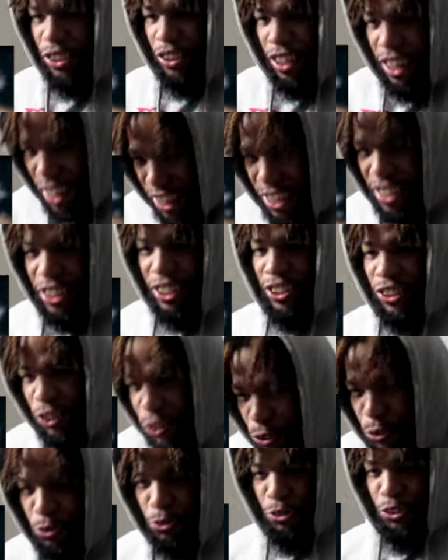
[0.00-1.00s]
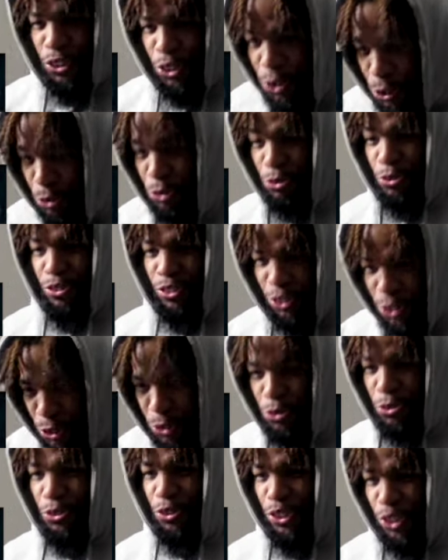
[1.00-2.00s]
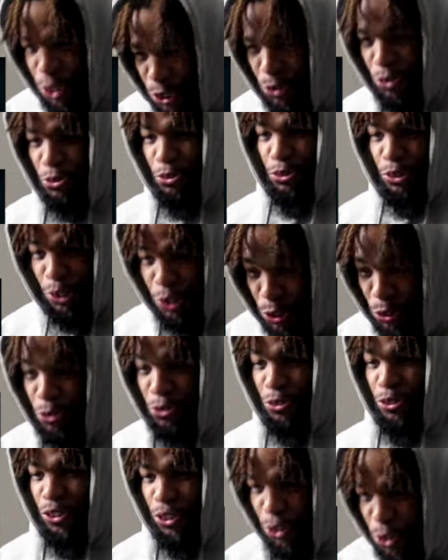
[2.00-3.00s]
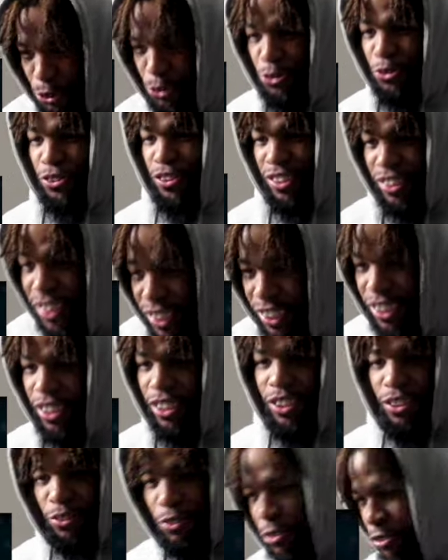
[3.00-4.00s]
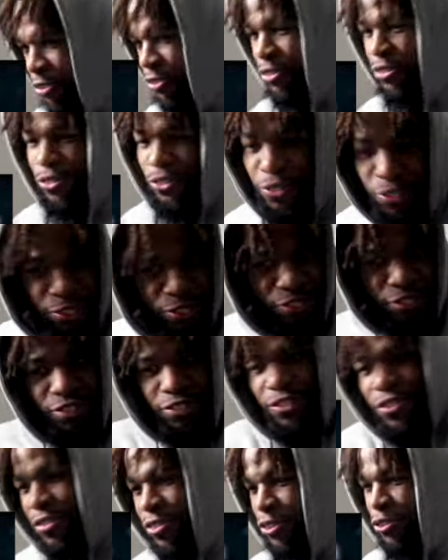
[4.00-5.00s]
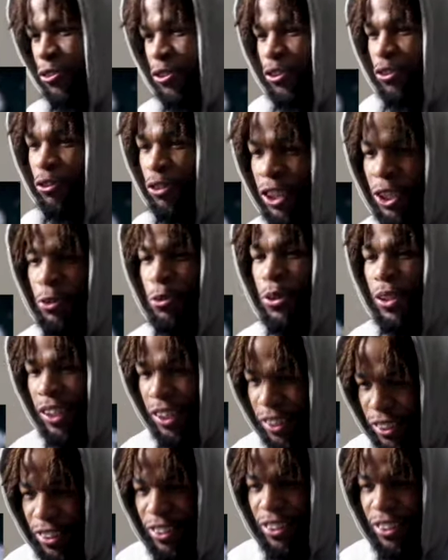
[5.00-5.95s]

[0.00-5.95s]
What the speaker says: Hey, shoot, shoot, shoot, shoot, shoot, shoot. gritty with it.